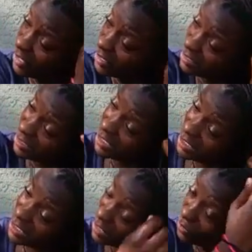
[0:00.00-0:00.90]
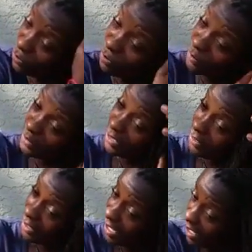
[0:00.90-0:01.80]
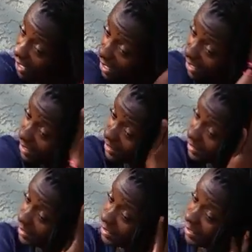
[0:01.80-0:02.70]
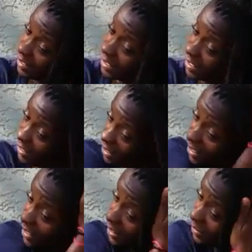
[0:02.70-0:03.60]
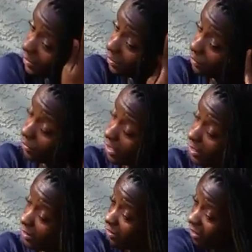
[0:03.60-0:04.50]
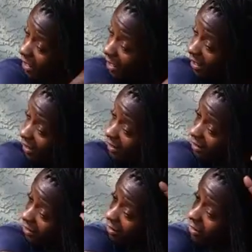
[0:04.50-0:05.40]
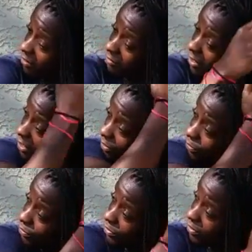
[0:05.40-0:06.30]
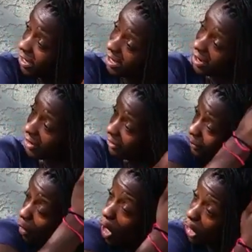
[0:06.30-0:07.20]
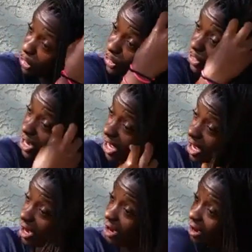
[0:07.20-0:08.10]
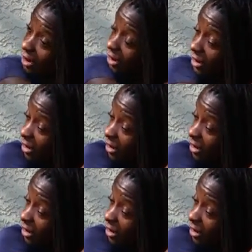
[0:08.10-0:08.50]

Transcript: and just rub it in your hands and then rake it on your hair, rake it through your hair, part your hair,